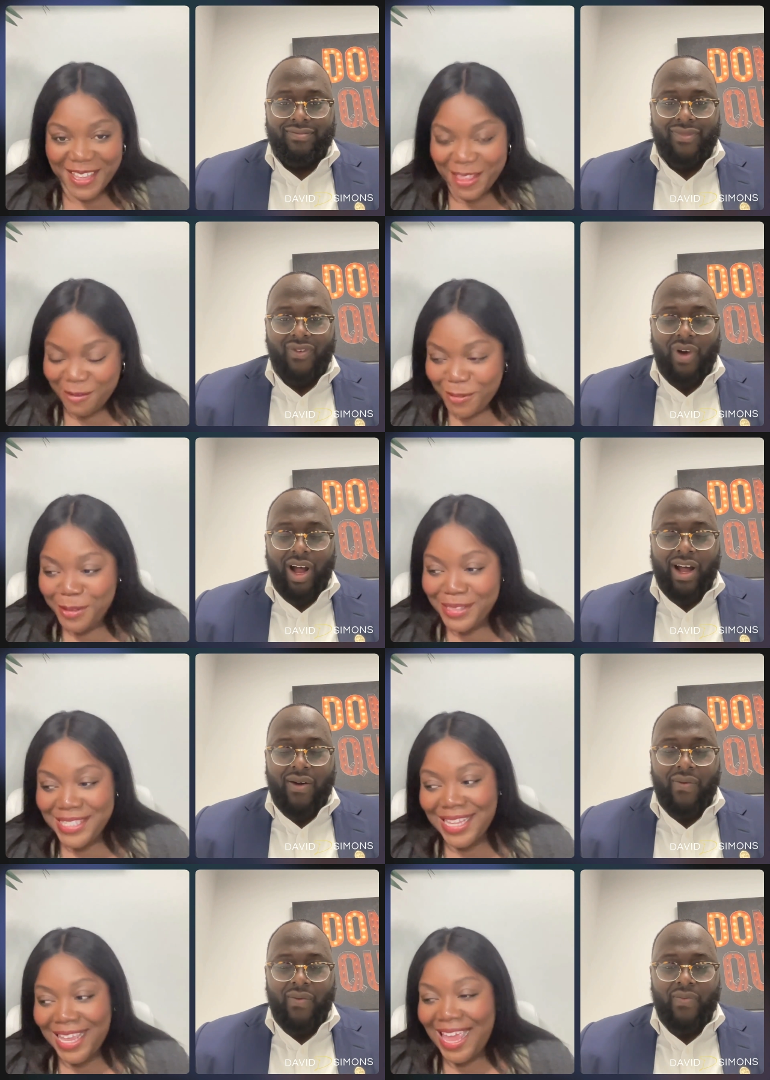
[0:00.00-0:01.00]
Speaker 1: to the roots
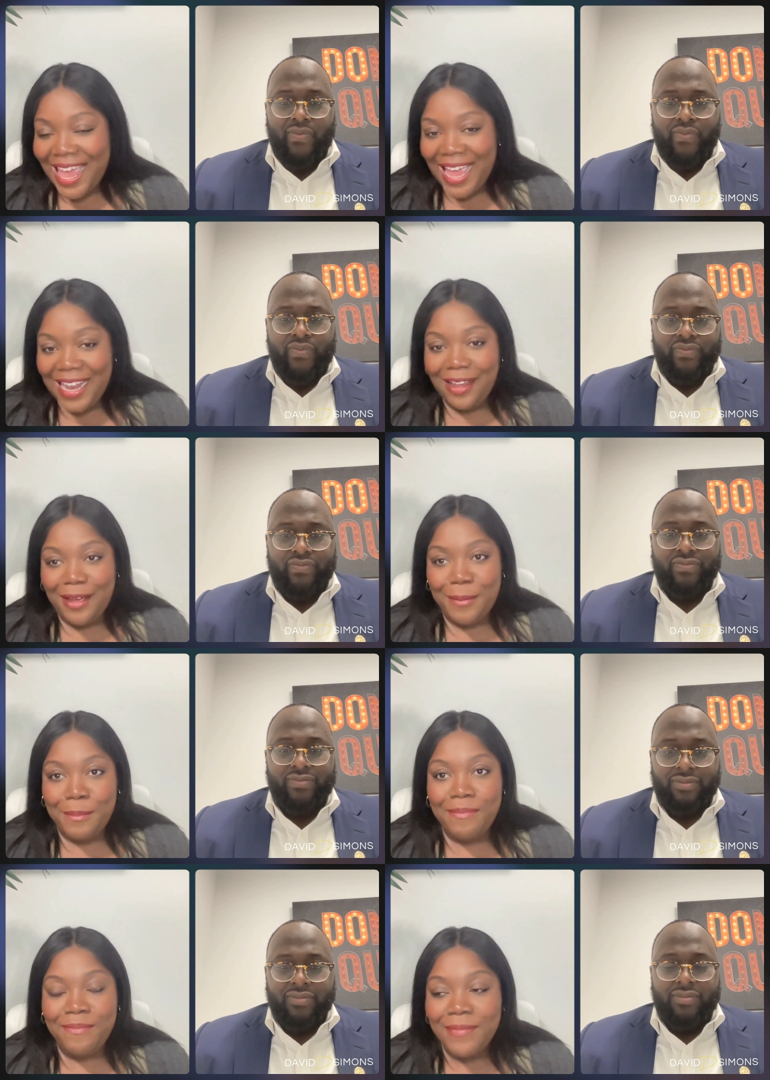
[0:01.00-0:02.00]
wow. and
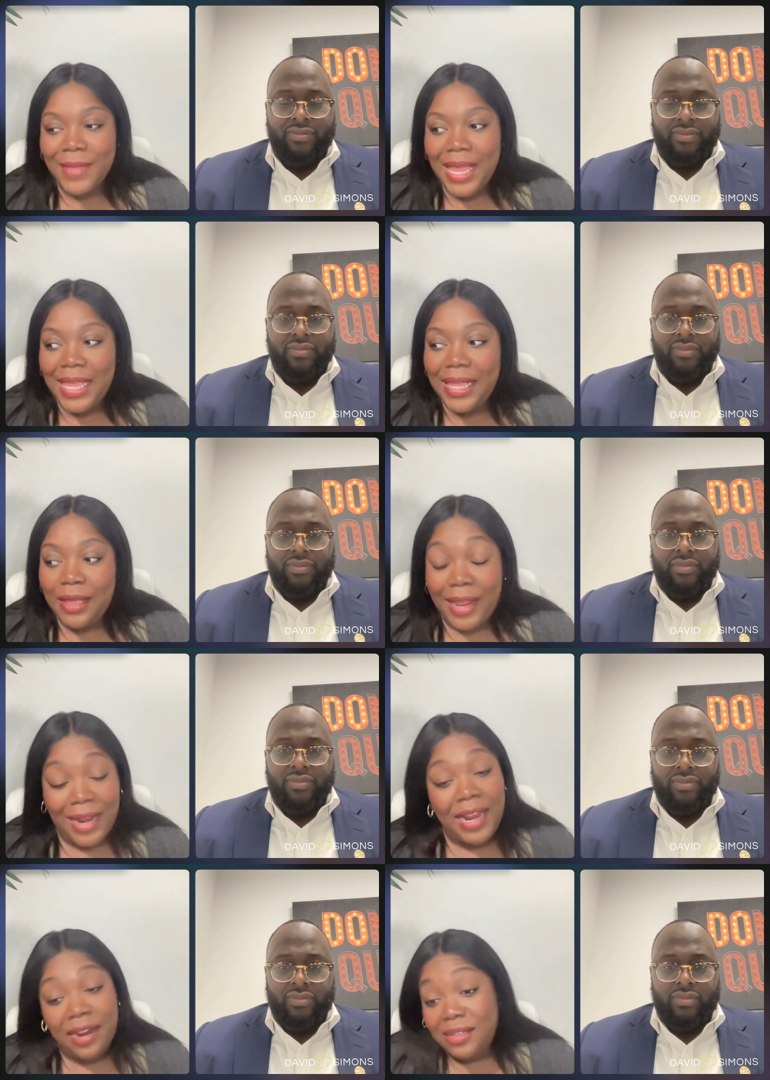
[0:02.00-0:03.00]
um
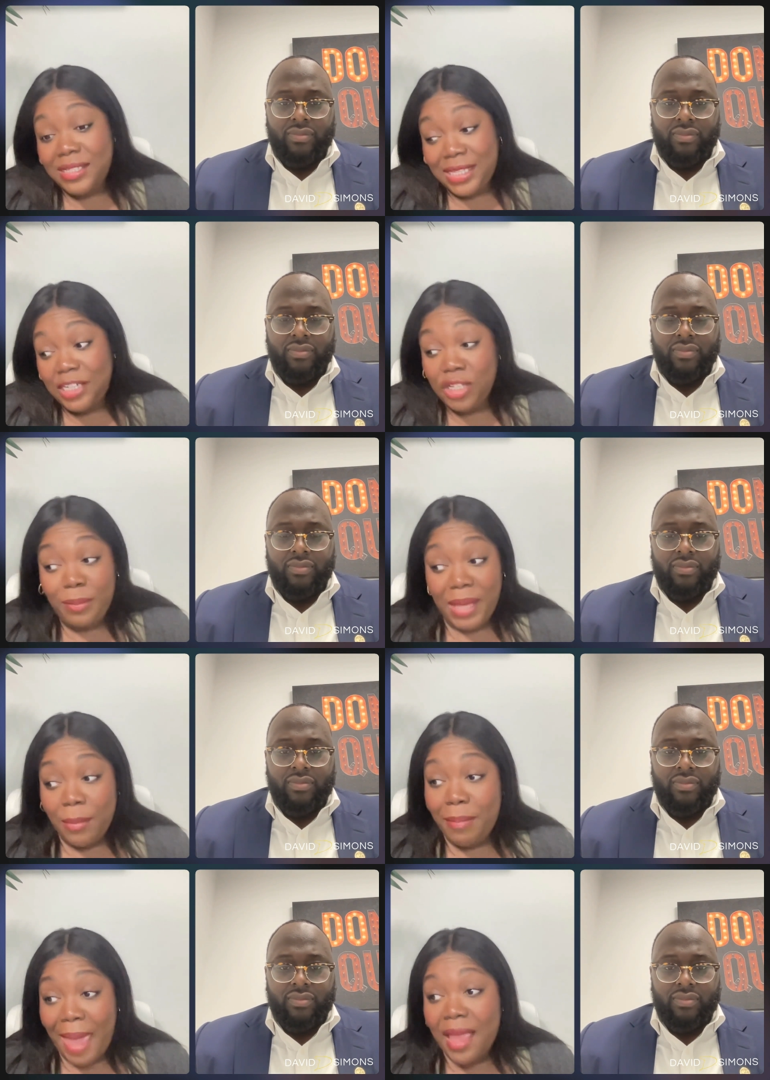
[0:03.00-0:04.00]
and and essentially
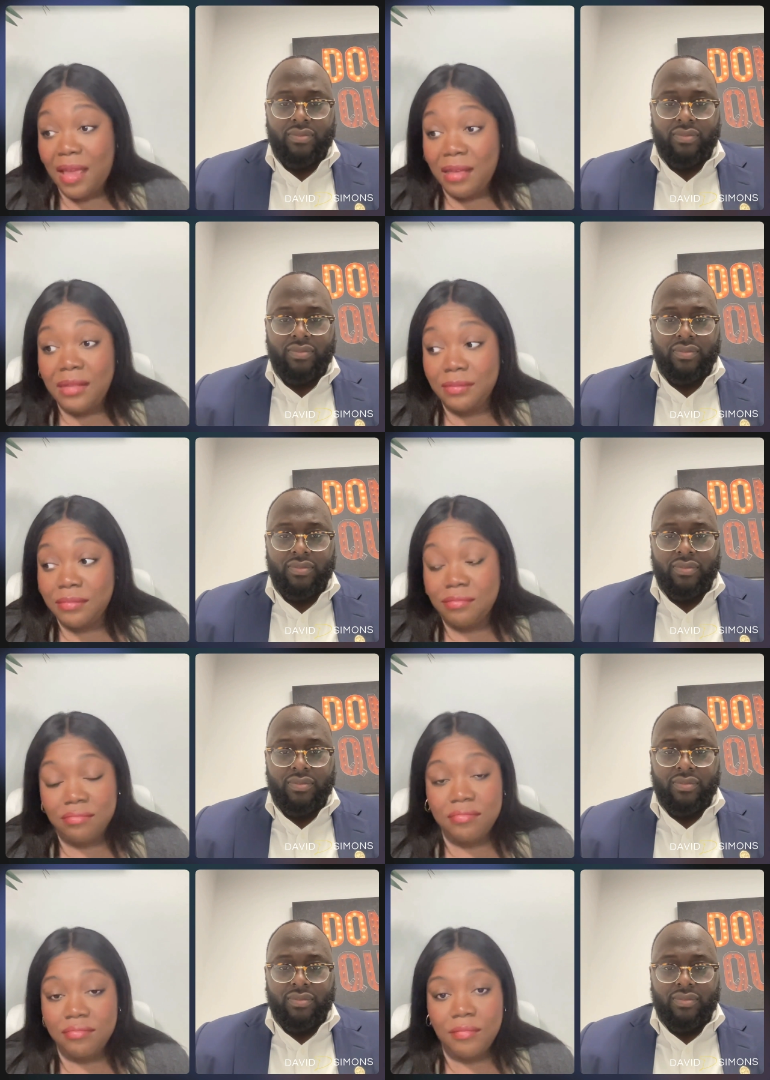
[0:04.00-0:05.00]
become a
Speaker 2: bank.
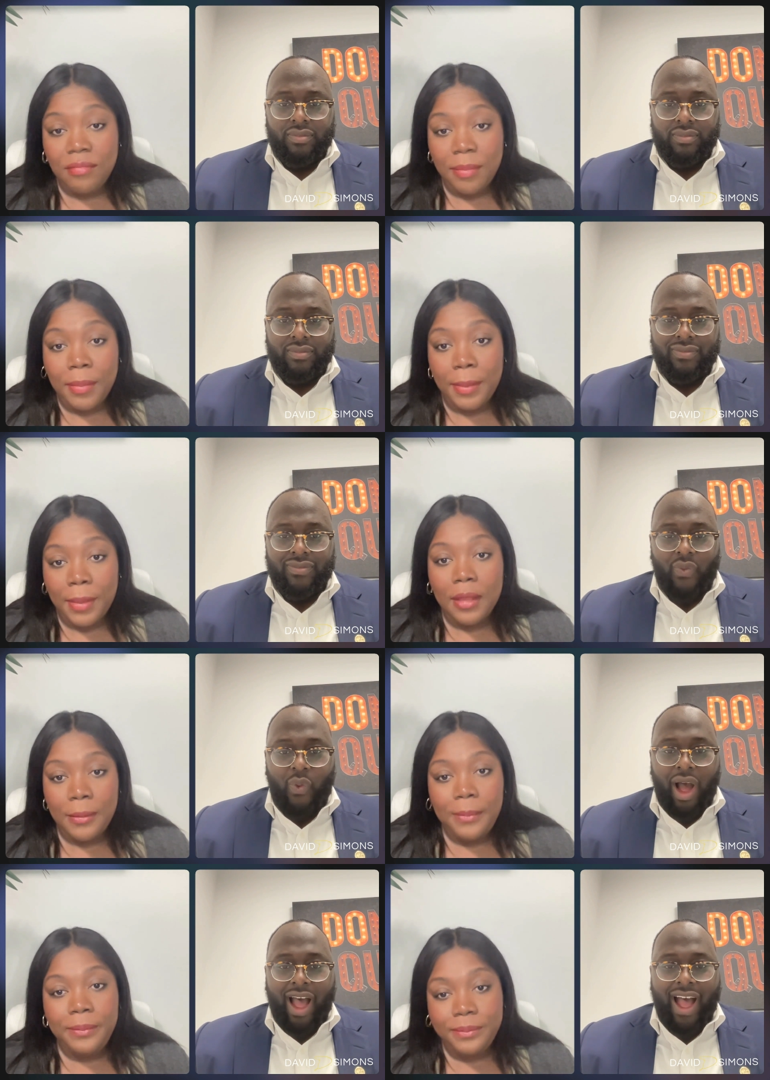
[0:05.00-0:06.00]

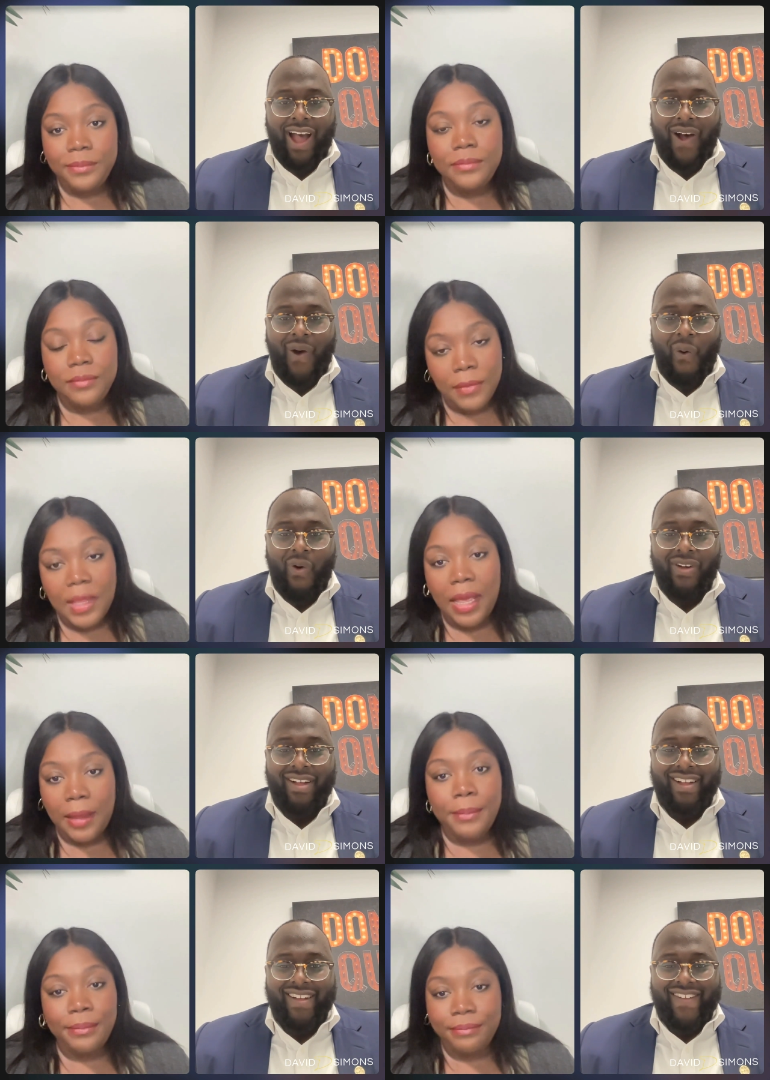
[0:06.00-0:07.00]
Wow.
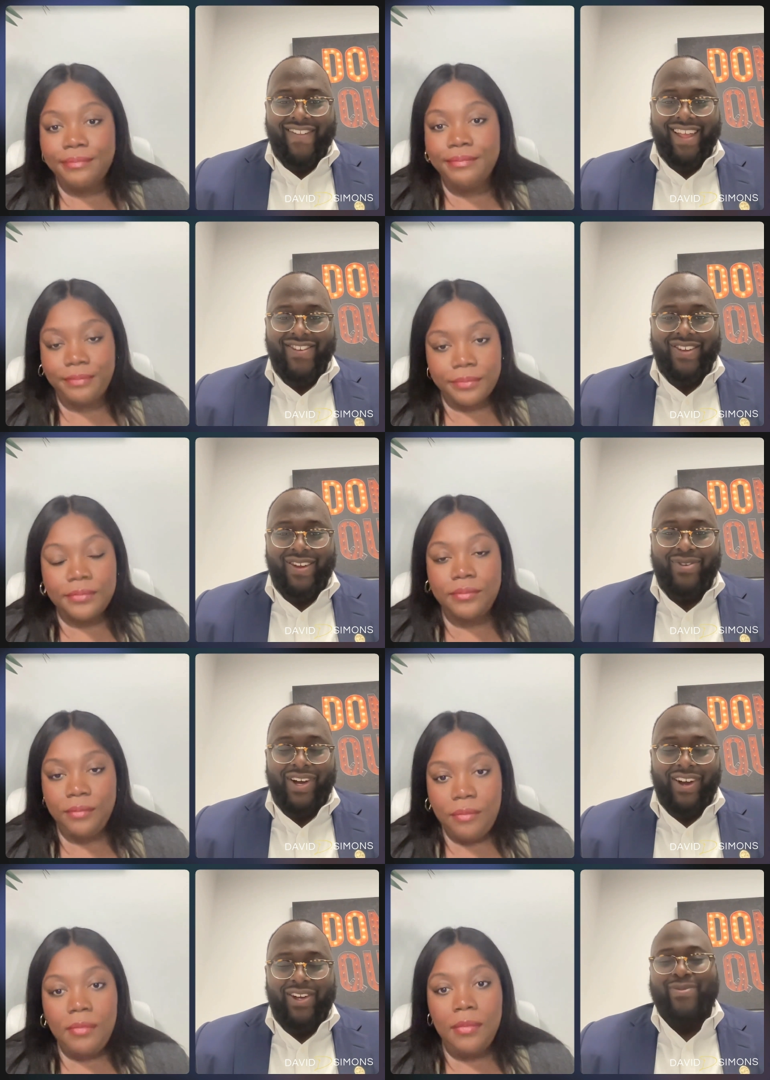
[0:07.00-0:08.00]
Yeah. That's what I'm
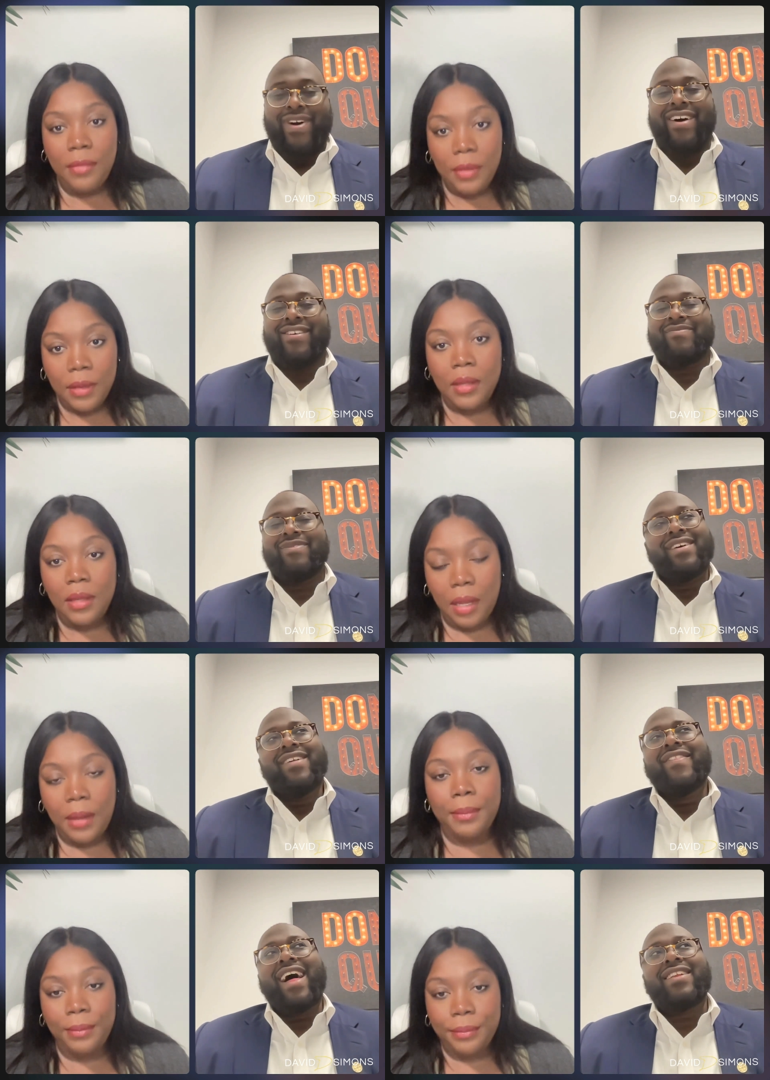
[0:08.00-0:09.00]
talking about.
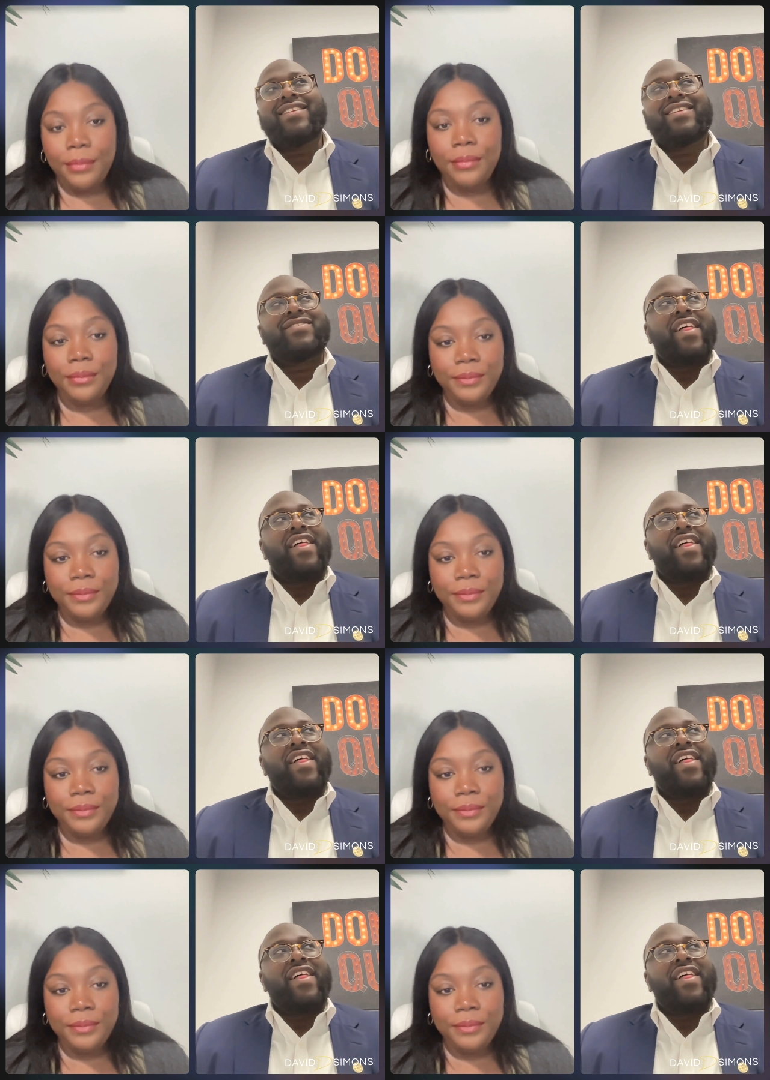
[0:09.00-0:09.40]
Yeah. That's